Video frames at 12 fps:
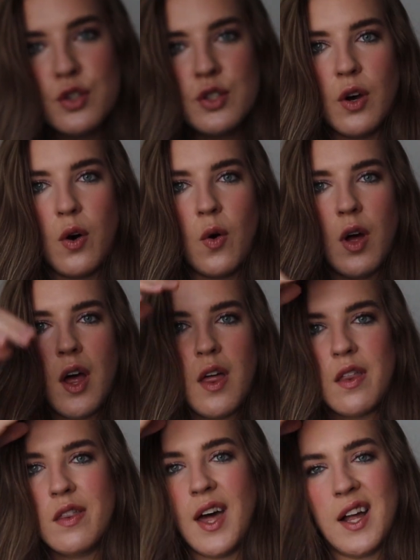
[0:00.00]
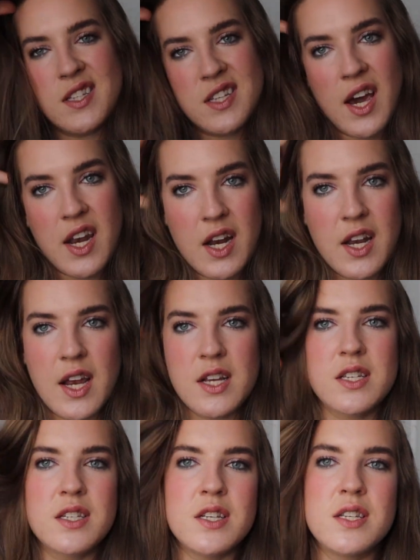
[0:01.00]
So that's kind of
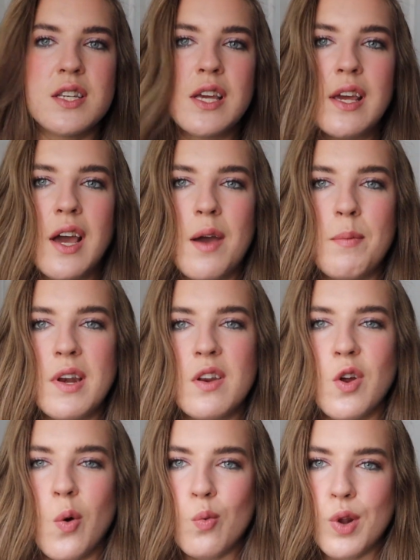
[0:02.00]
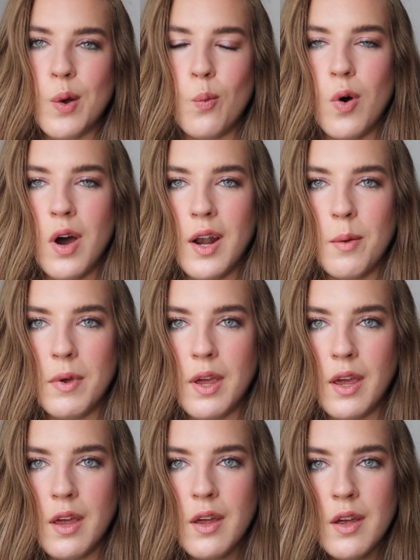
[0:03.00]
nice to see. I mean, you don't really want to
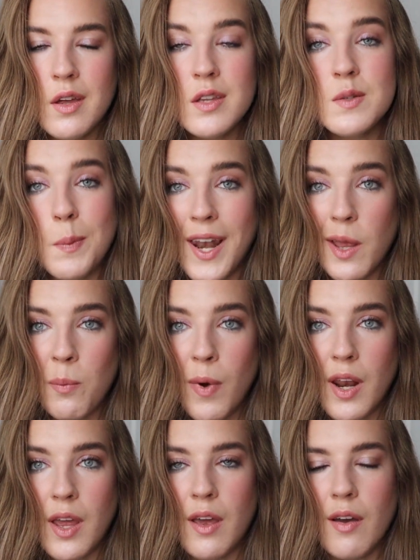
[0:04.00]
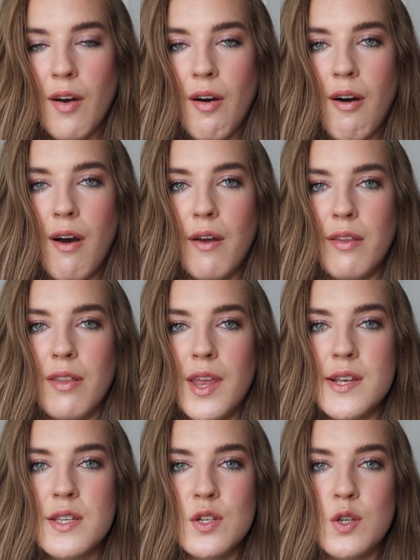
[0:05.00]
be spending money on
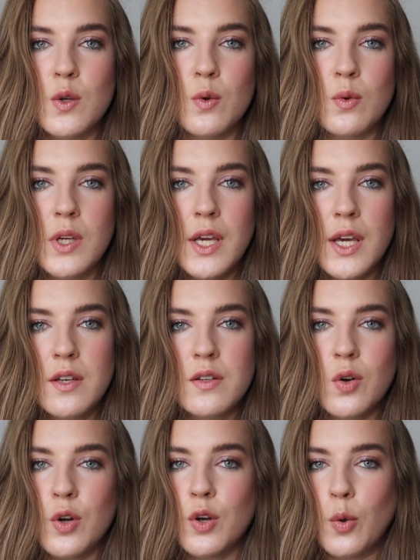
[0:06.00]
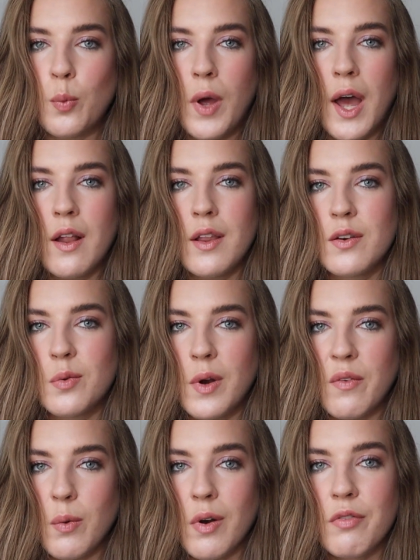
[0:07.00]
this new kit or new palette,
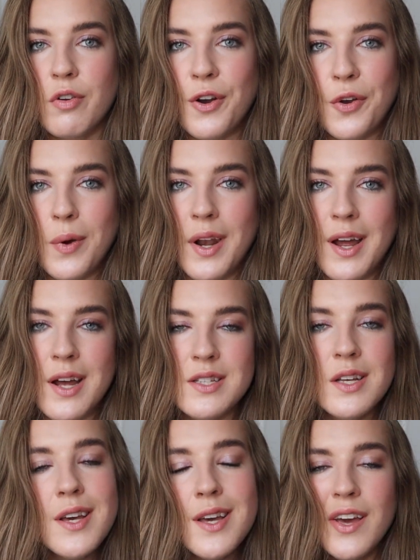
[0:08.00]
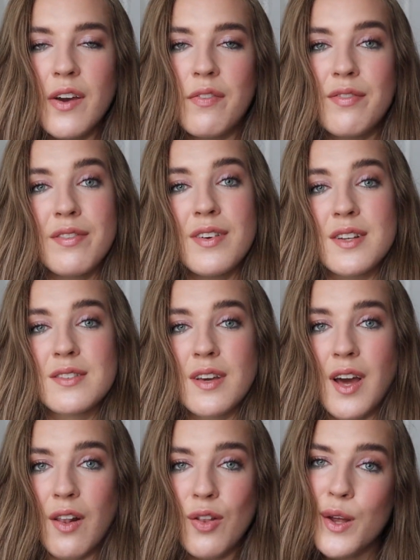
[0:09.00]
whatever you want to refer to it as, if it's
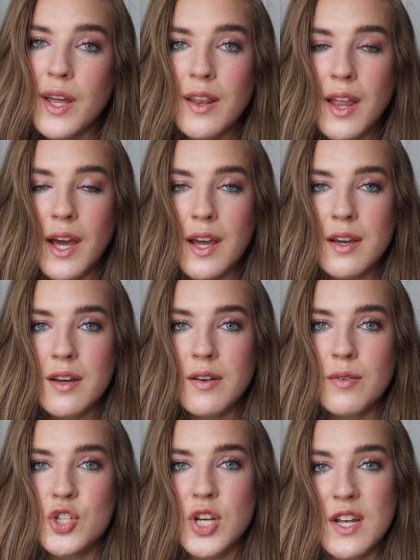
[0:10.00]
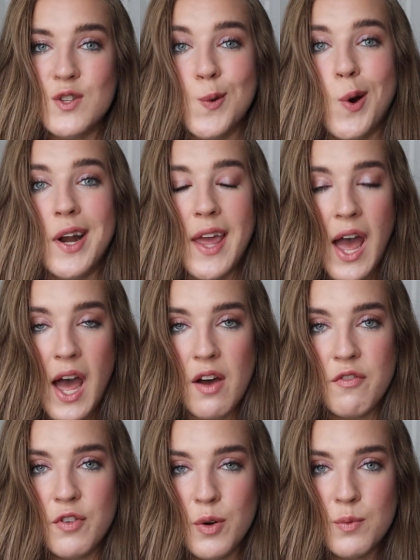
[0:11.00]
kind of looking like shades you already
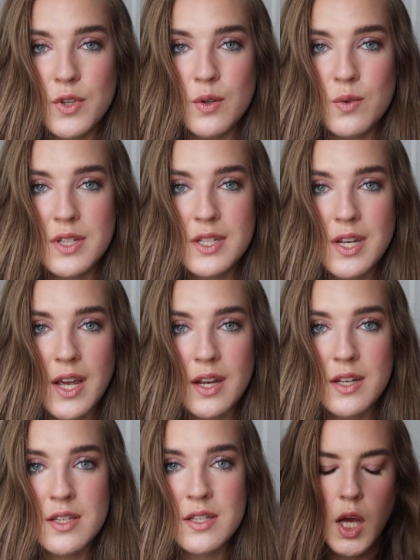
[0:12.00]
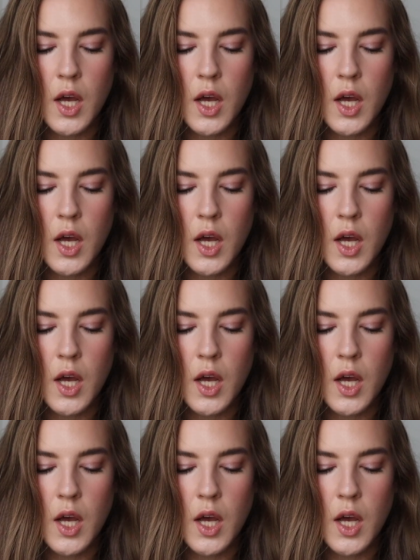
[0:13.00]
have from Nudestix.